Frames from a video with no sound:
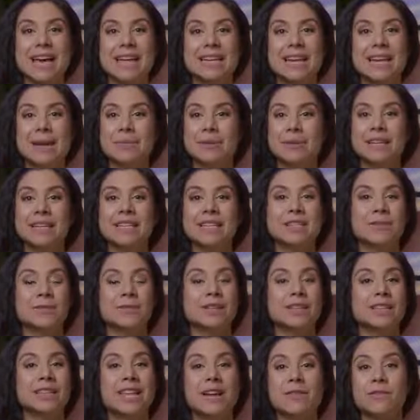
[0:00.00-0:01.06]
enabling
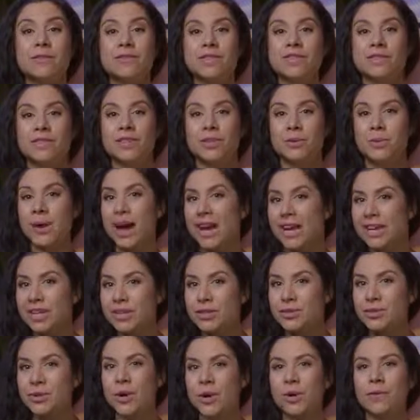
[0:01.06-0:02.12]
different levels of UI
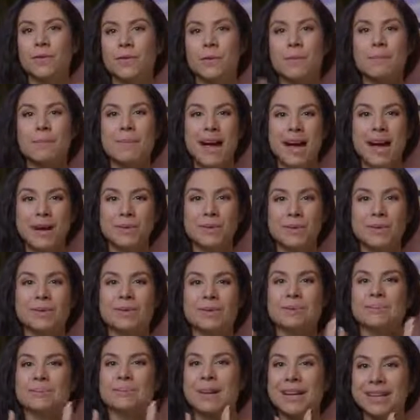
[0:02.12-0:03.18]
control from macro
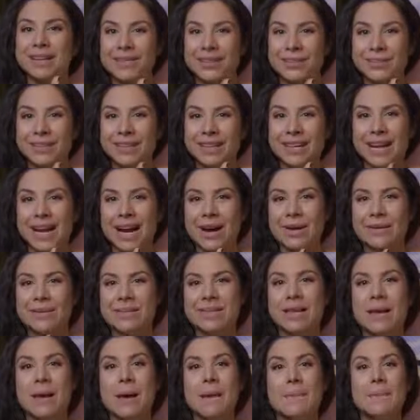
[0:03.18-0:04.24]
to micro layouts,